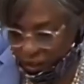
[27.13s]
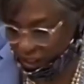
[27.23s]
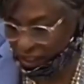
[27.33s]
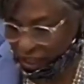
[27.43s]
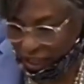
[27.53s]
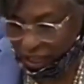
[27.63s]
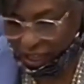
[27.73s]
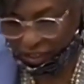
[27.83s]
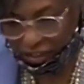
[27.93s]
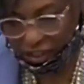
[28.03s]
an
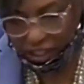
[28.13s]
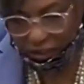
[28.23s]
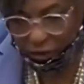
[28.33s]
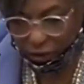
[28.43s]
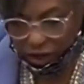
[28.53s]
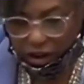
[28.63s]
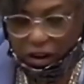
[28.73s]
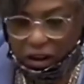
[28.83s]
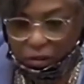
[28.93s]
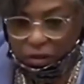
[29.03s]
introductory
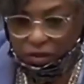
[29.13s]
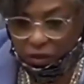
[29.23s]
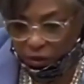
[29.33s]
call with no